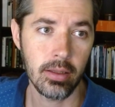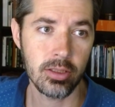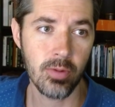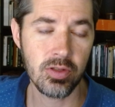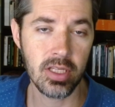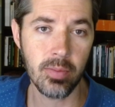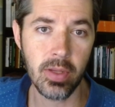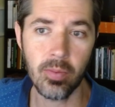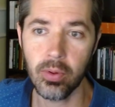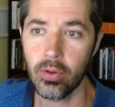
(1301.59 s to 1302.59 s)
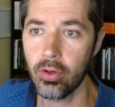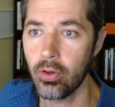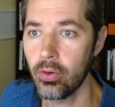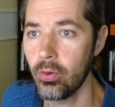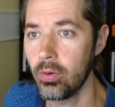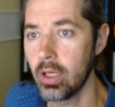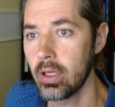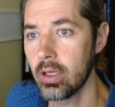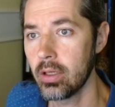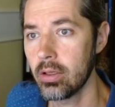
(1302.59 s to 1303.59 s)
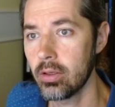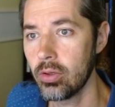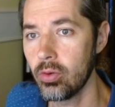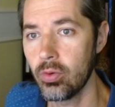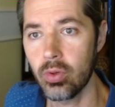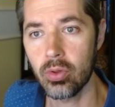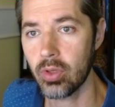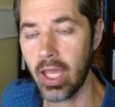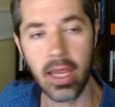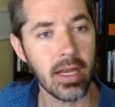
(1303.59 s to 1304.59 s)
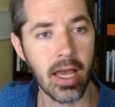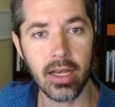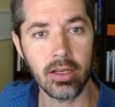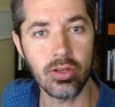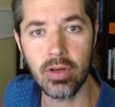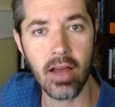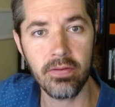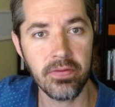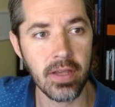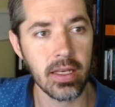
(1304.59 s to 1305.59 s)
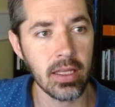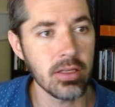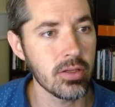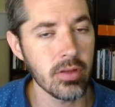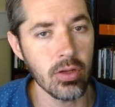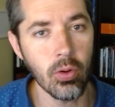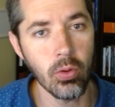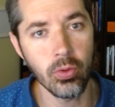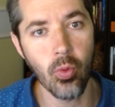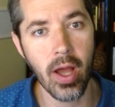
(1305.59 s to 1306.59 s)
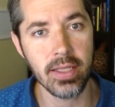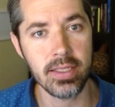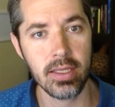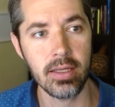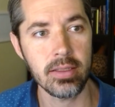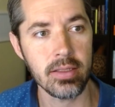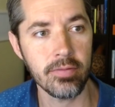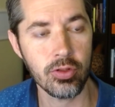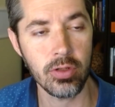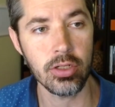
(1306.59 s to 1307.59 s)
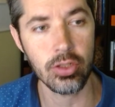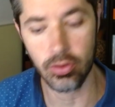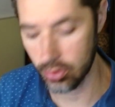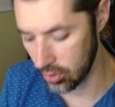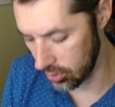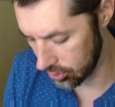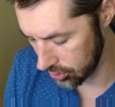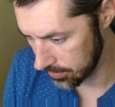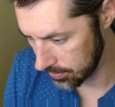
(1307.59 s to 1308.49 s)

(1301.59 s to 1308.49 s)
It's mostly people who who cannot and do not fit into the old wineskins of traditional church.